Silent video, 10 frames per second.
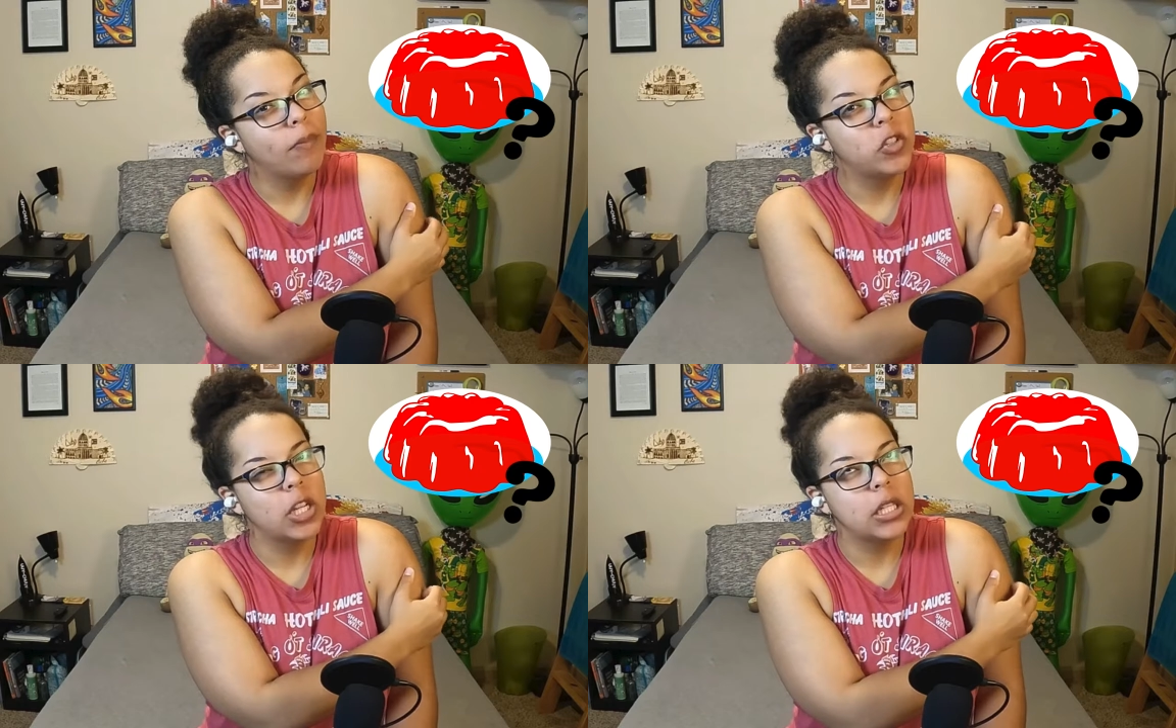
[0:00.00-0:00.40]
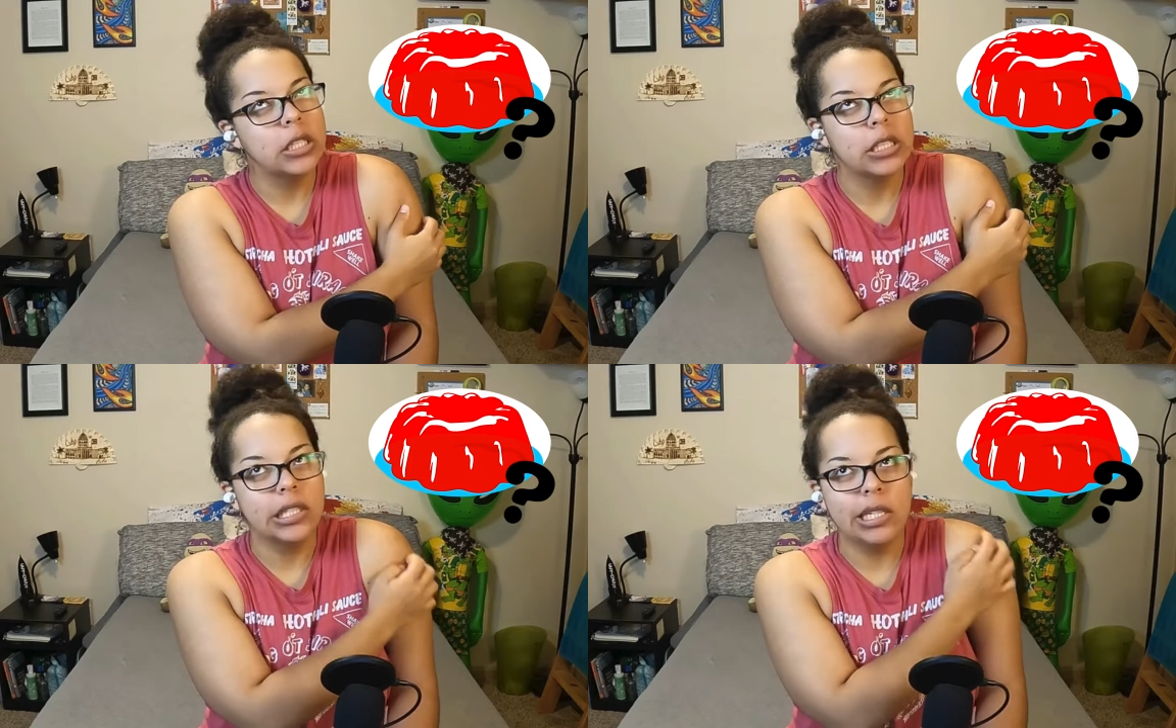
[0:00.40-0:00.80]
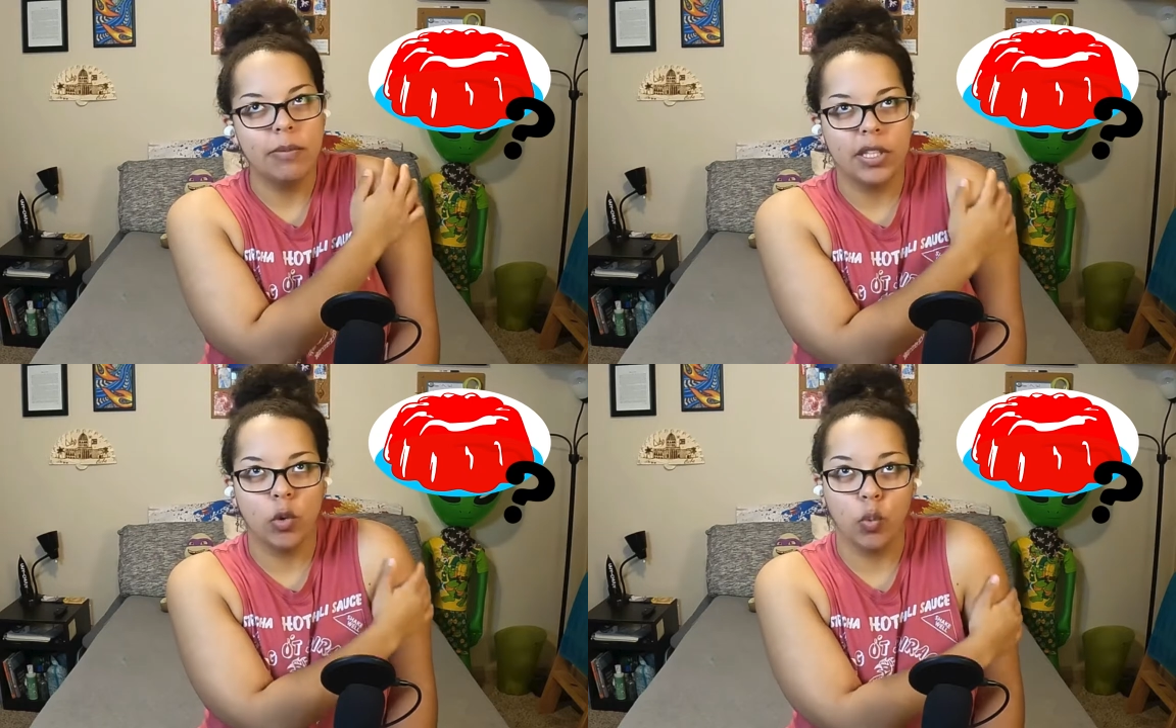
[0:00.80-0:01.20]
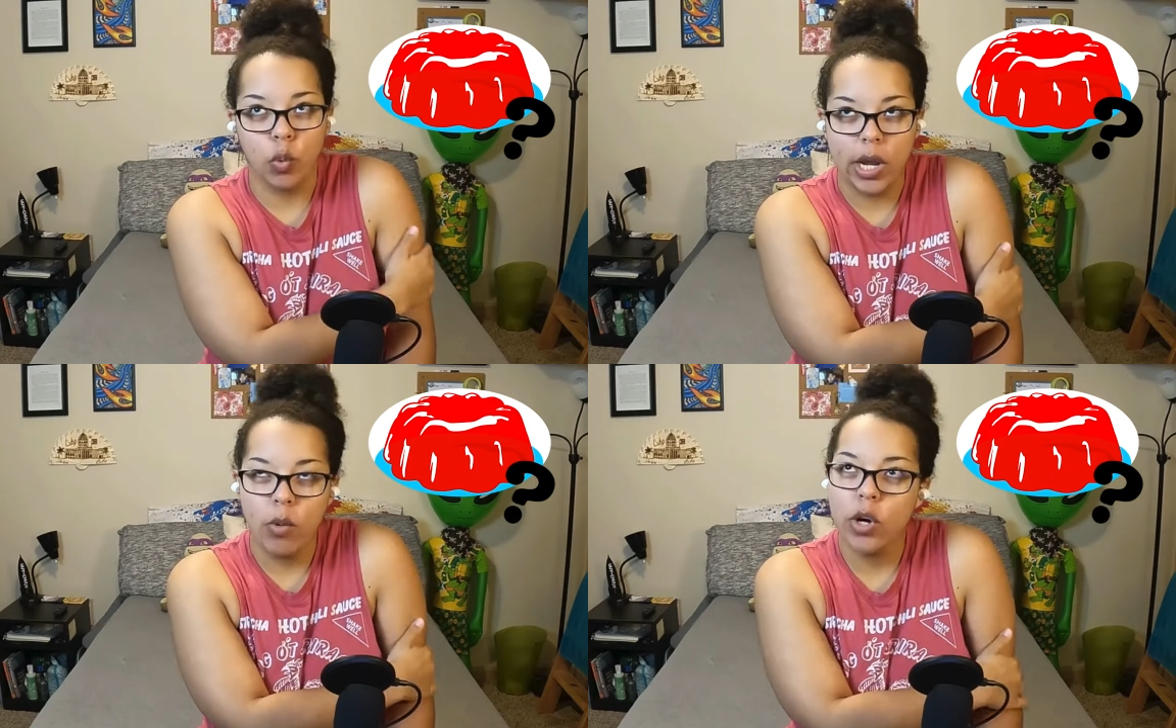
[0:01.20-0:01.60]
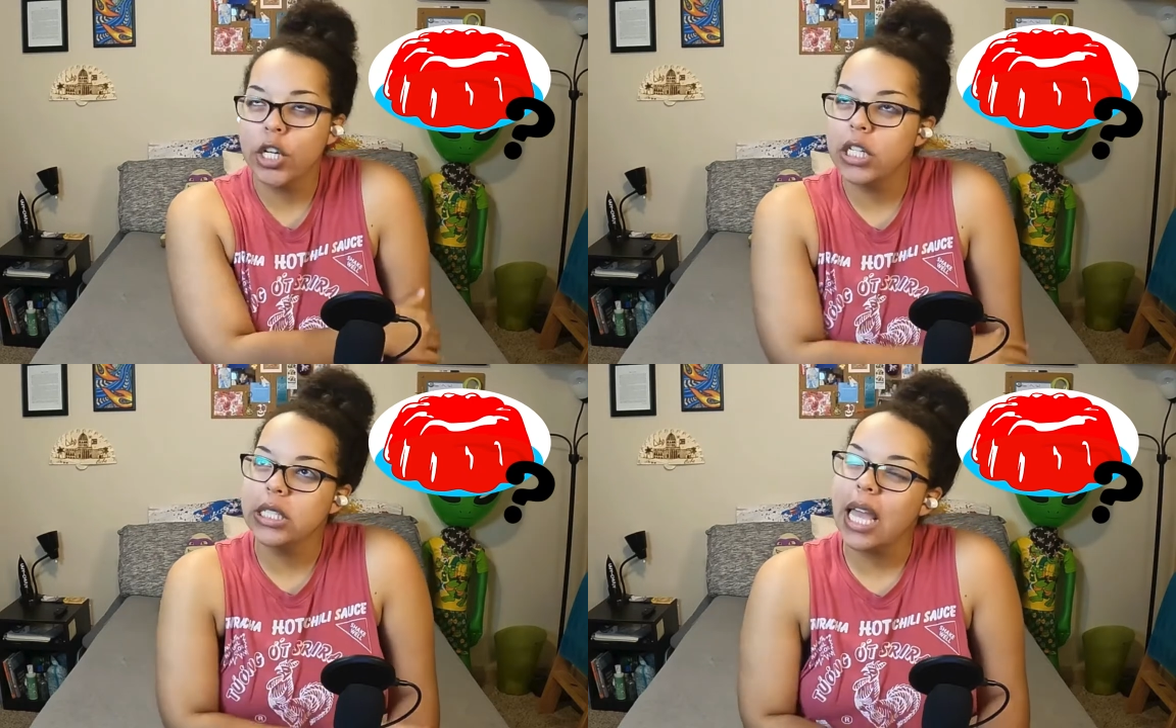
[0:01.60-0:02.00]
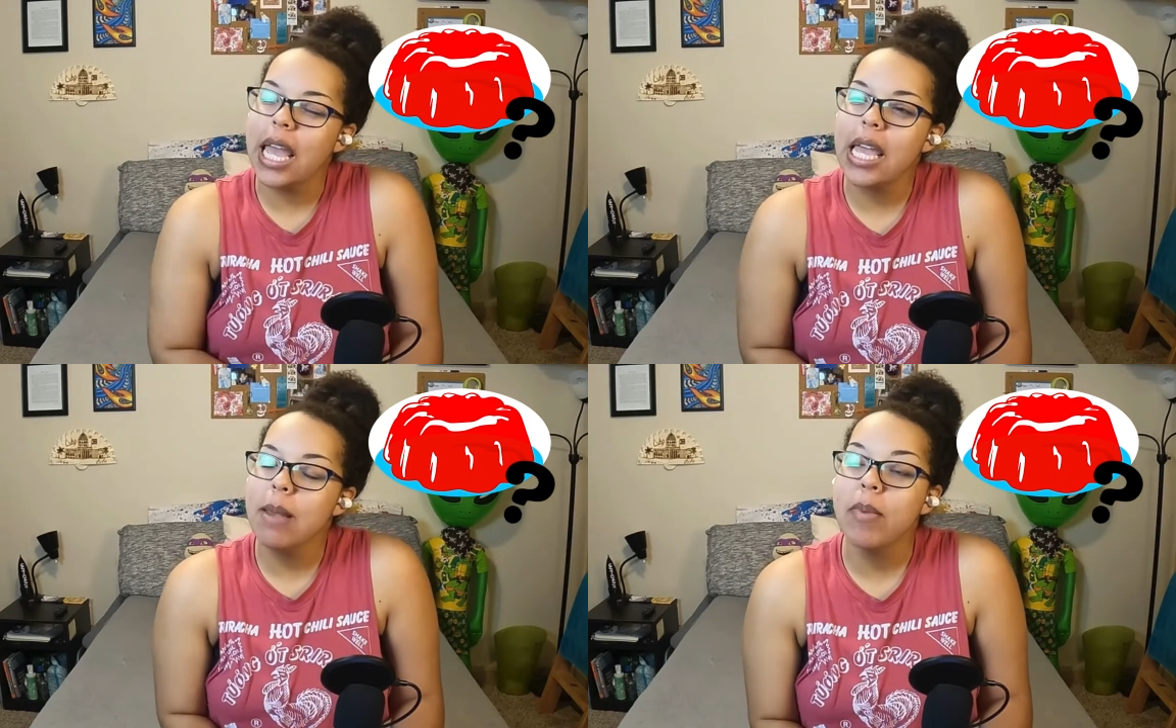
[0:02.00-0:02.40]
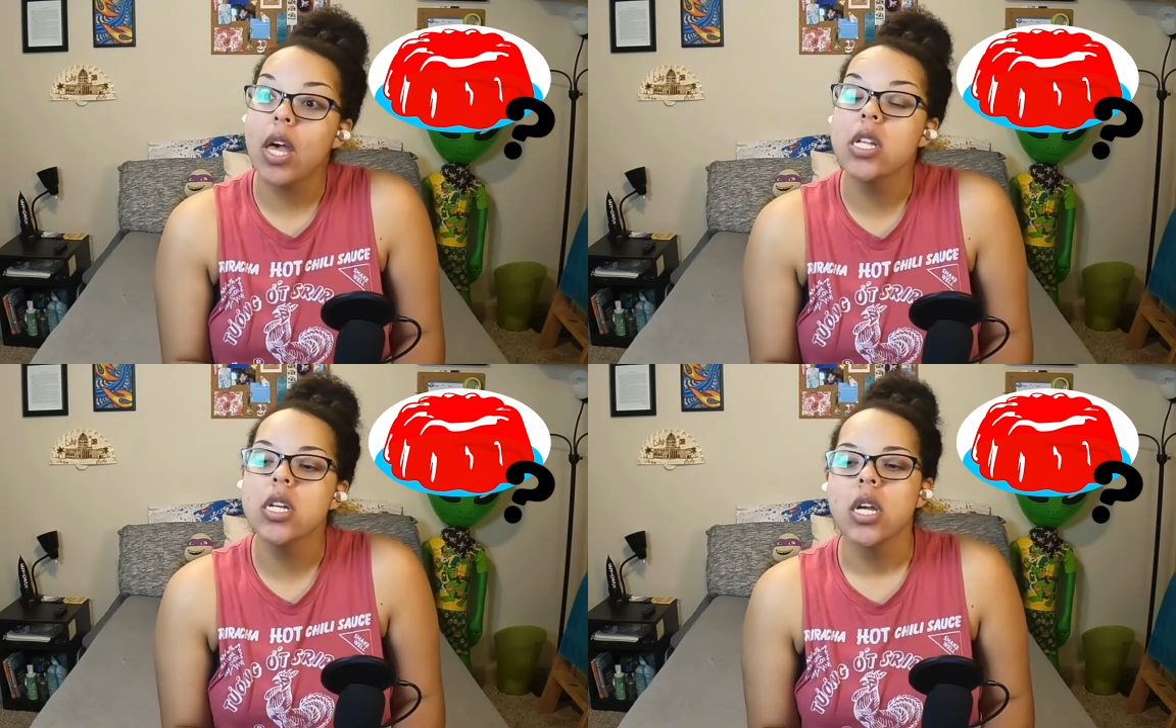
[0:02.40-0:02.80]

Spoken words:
Jell-O doesn't seem like the right word to say, but